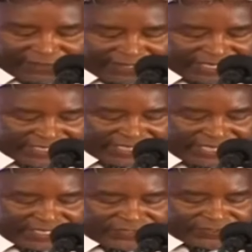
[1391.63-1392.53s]
College
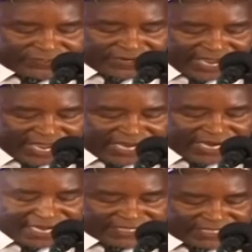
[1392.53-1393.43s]
to
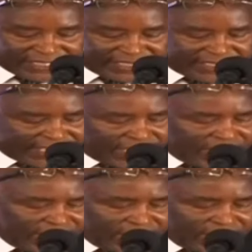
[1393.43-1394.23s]
train as a teacher.